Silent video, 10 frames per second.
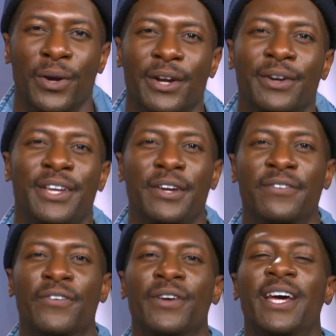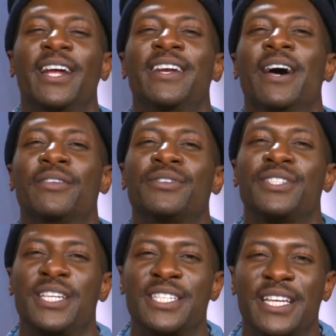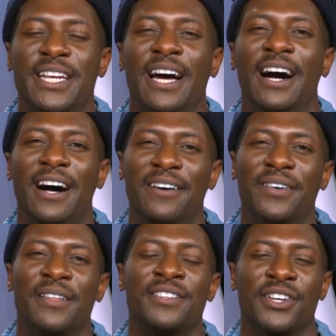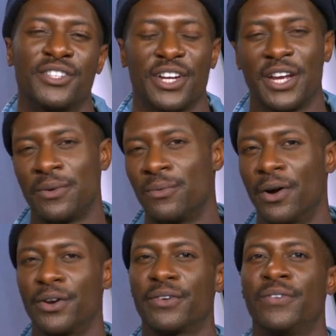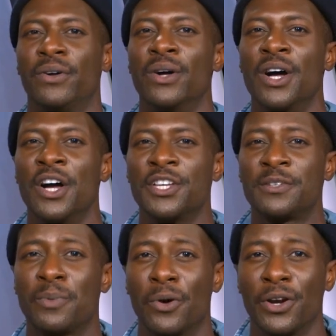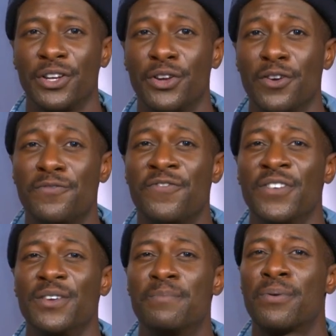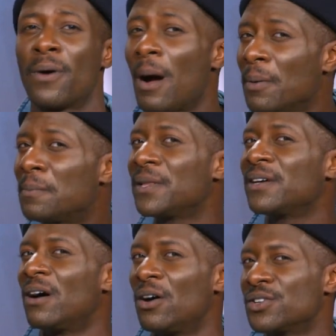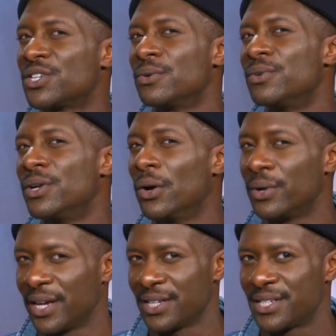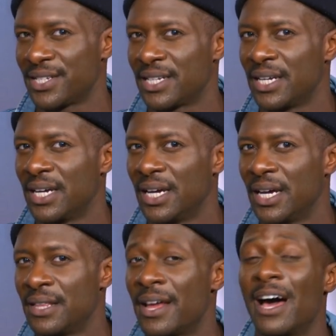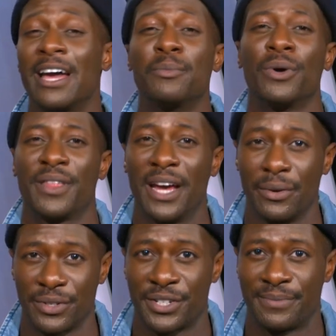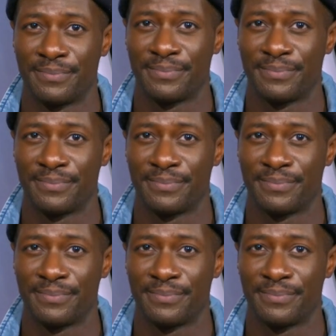We are here for yet another season of such a wonderful sport. You have probably also noticed that I am without